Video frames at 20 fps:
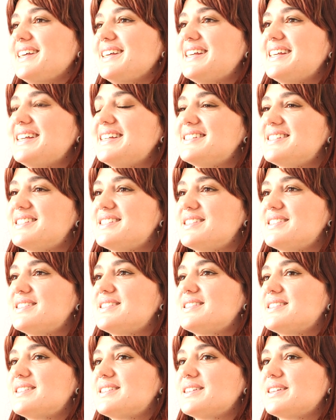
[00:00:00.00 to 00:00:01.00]

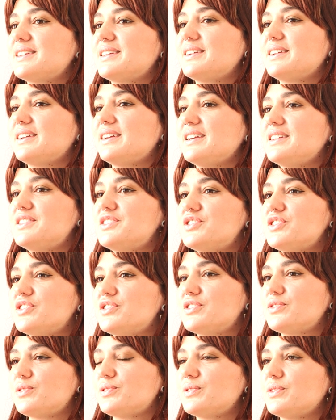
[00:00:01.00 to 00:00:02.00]
it's
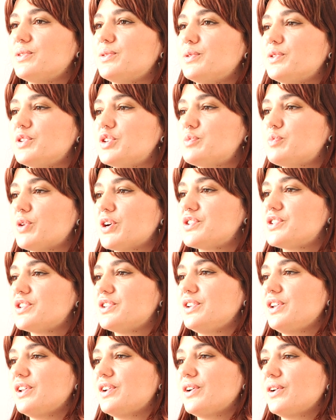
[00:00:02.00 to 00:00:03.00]
just all
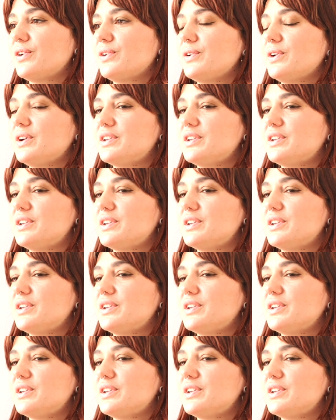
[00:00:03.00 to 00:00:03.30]
expression, you know.